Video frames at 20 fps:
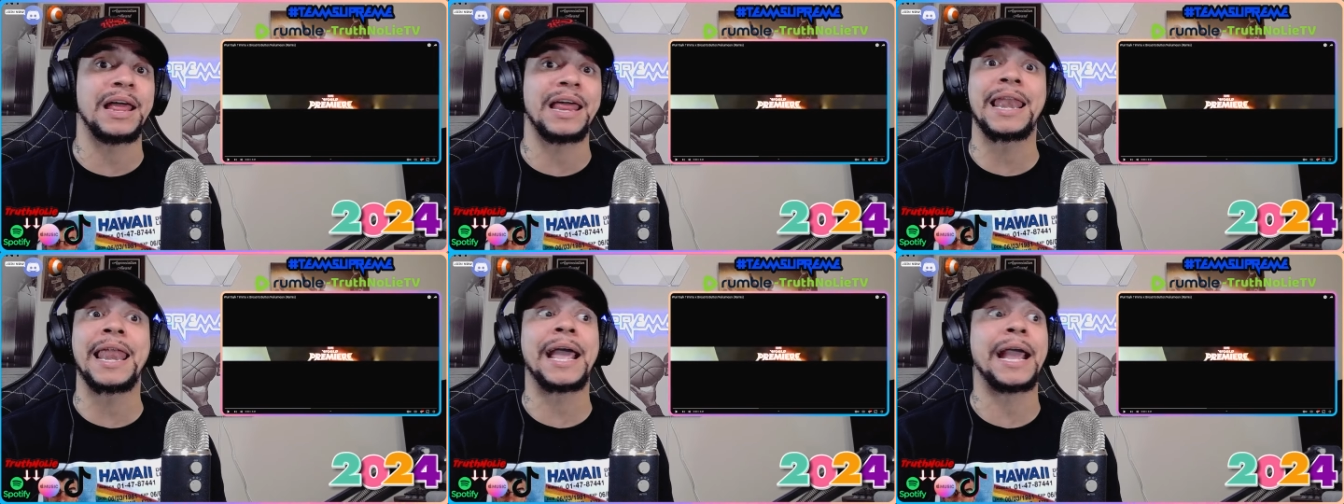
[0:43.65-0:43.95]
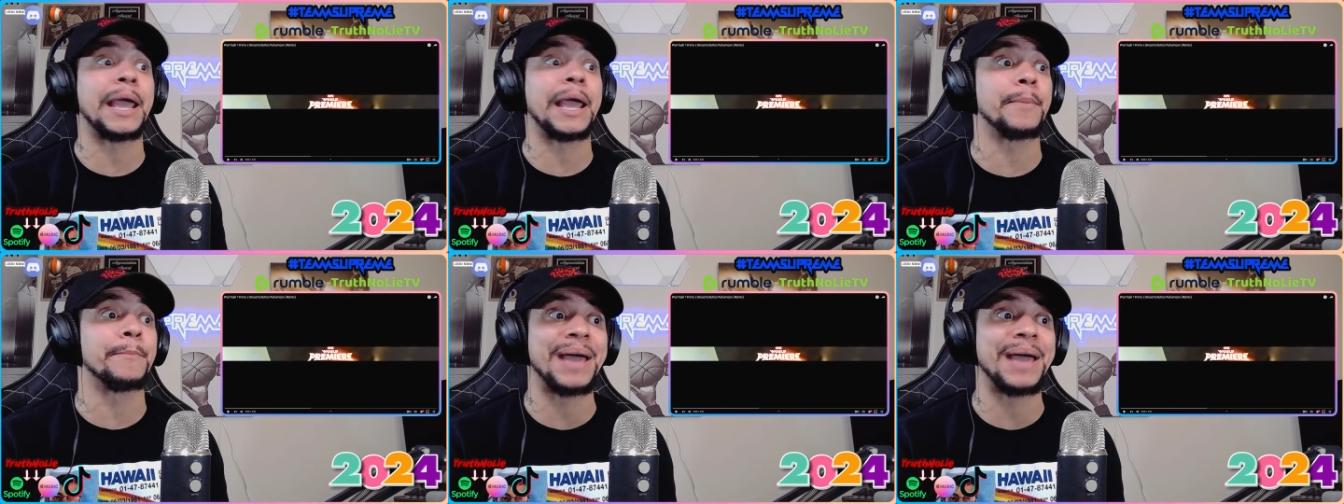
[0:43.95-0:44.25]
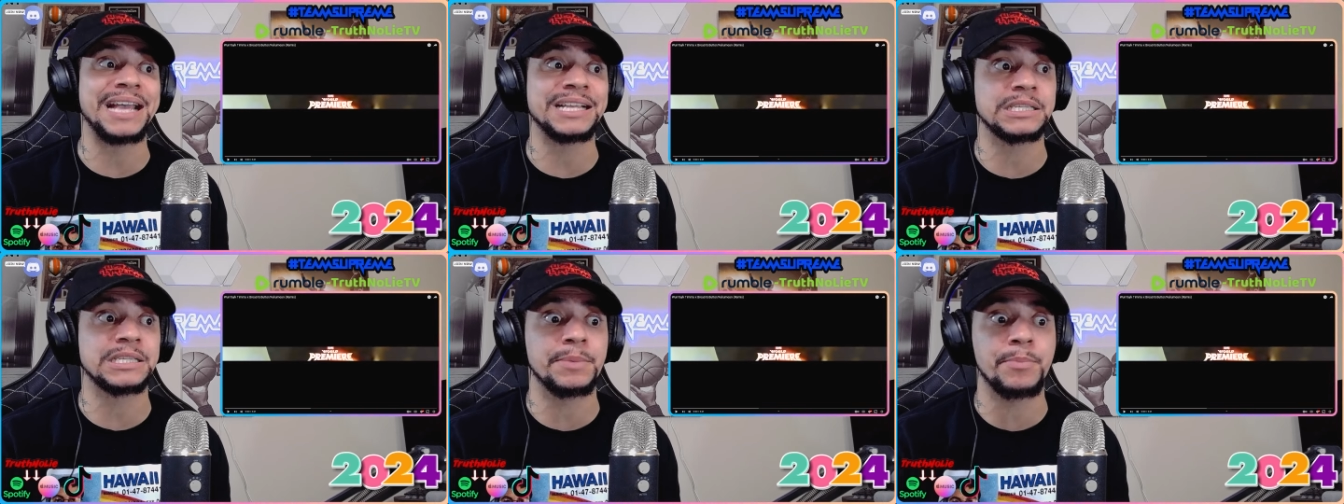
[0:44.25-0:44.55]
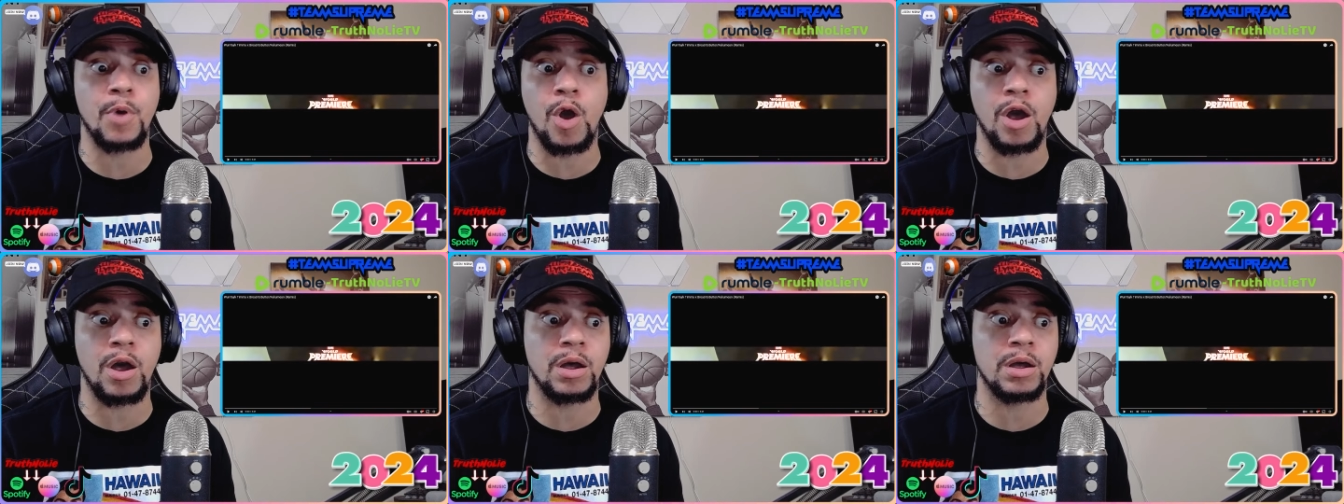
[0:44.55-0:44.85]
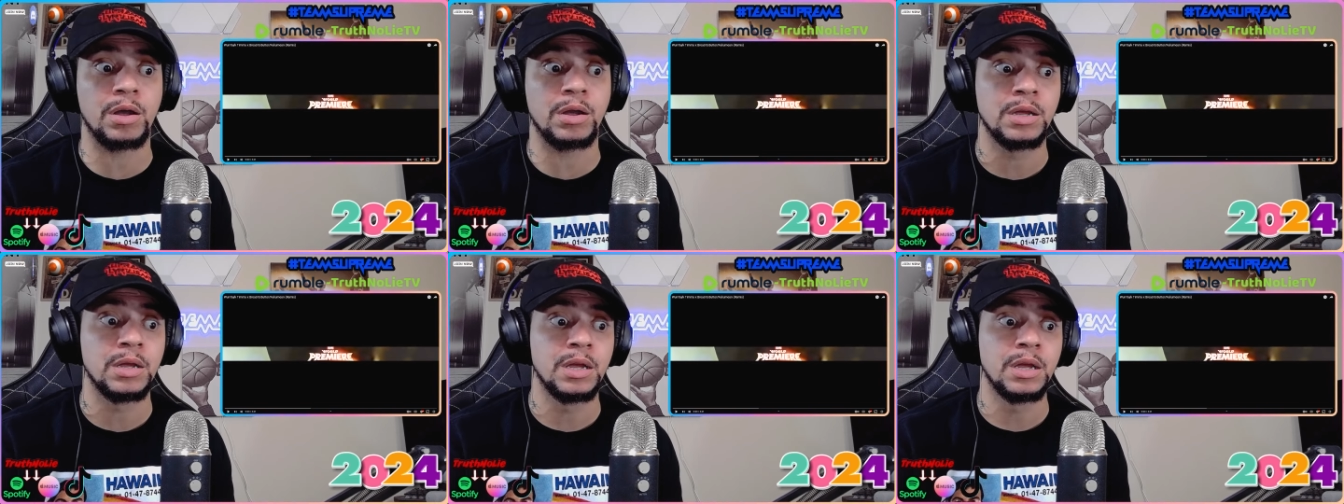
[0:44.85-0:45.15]
like at
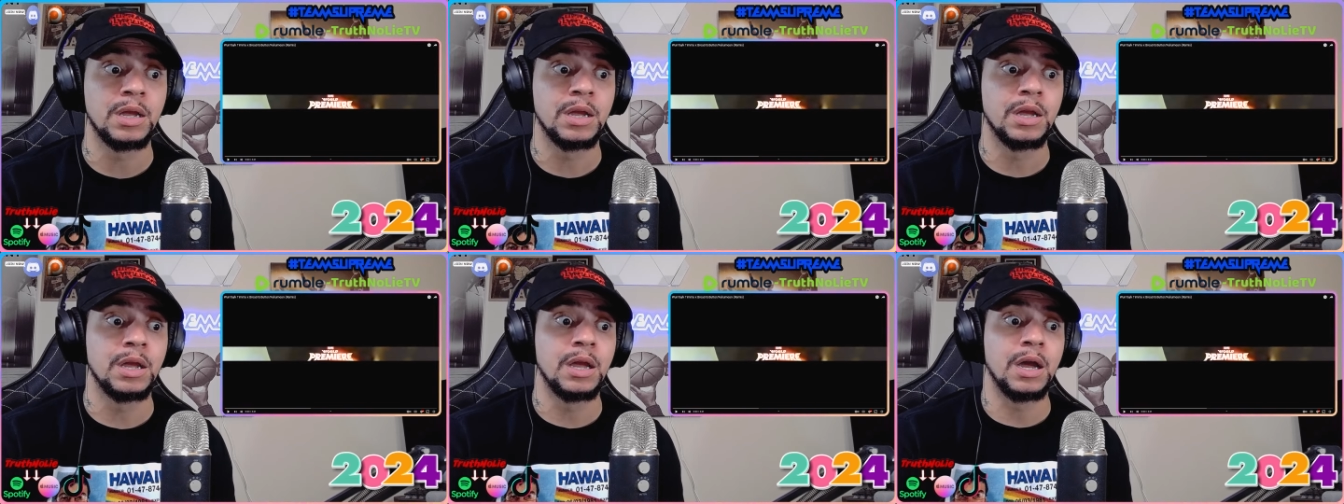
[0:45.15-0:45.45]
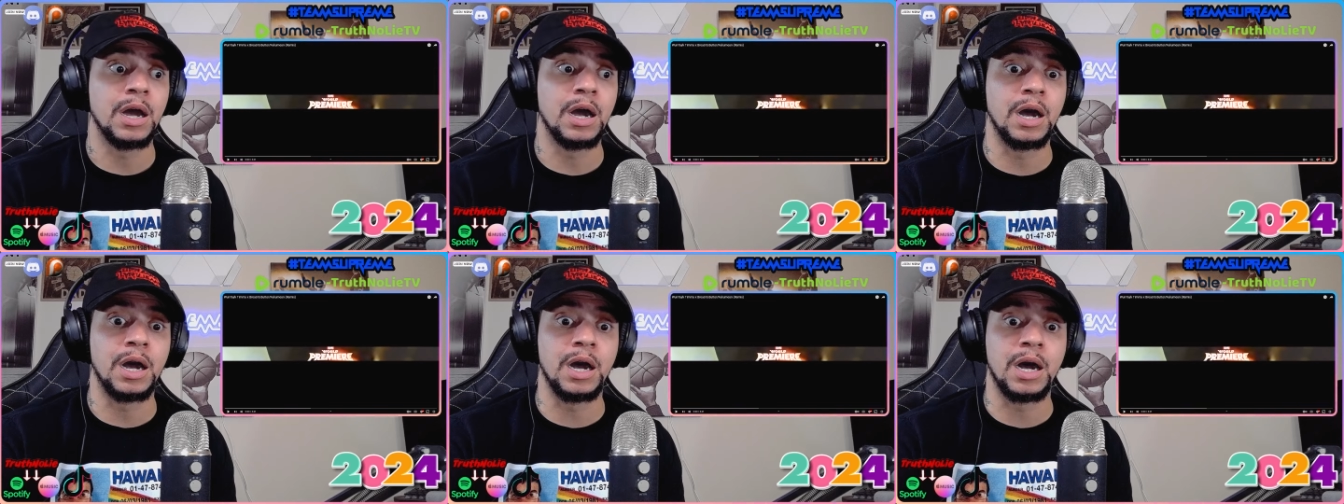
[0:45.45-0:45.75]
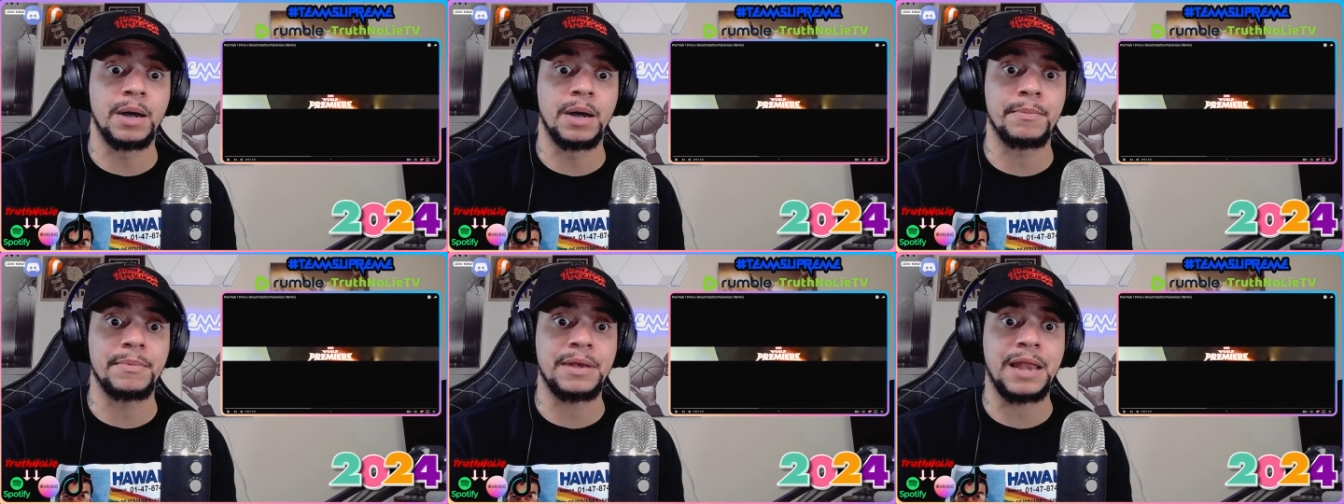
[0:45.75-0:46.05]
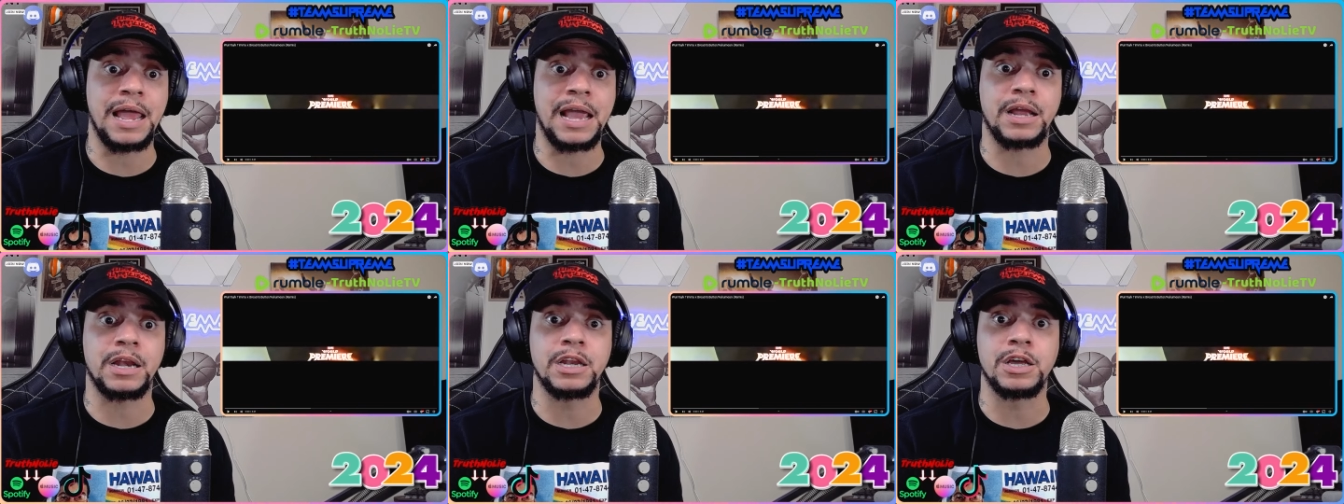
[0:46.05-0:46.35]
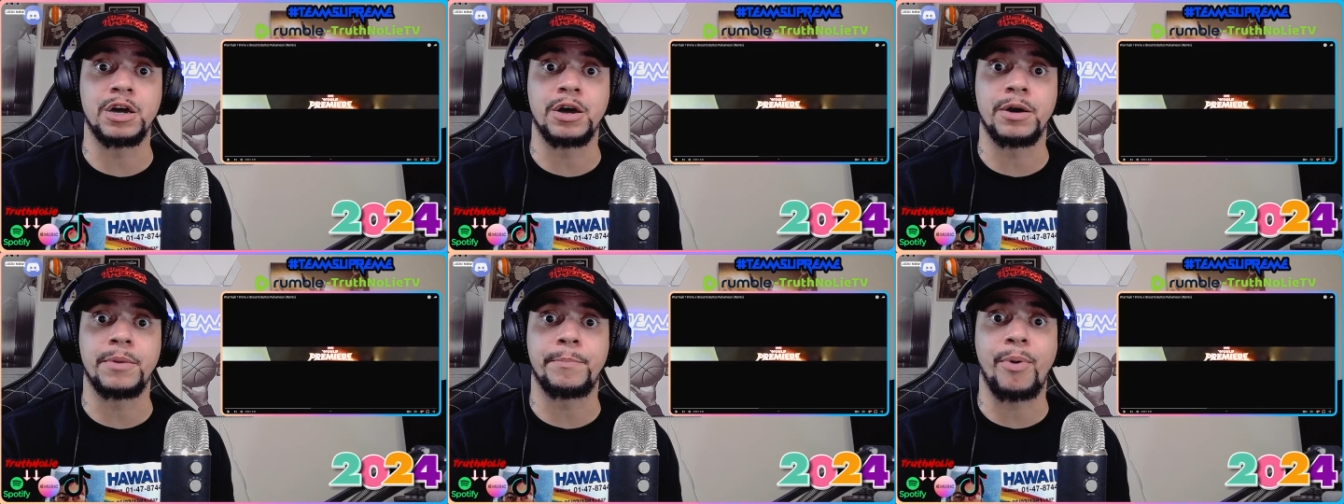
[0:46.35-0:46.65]
basketball, um, like a
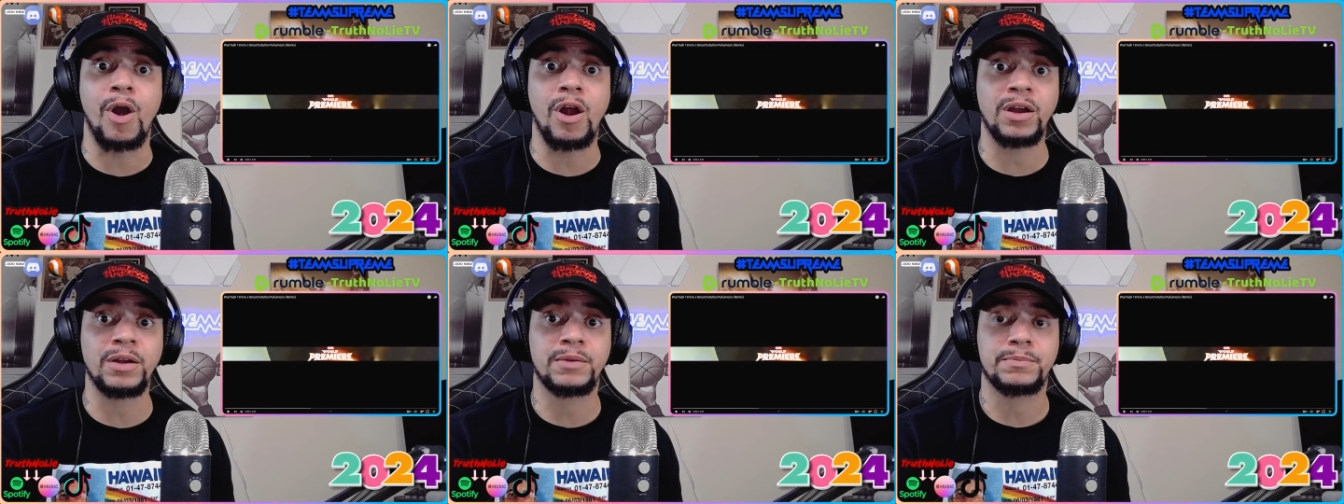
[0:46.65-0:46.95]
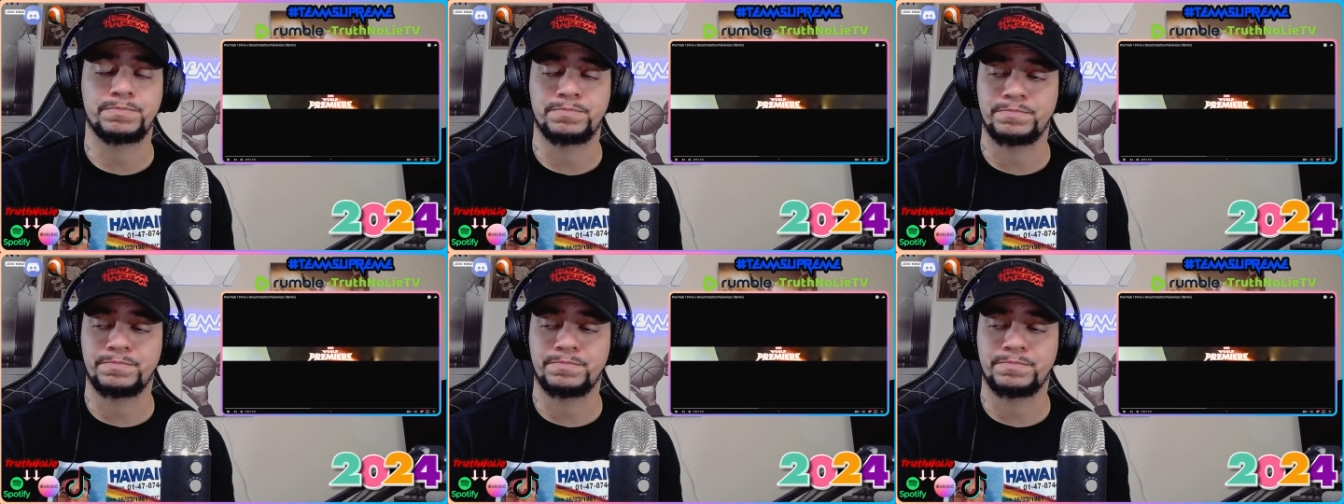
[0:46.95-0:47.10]
little park.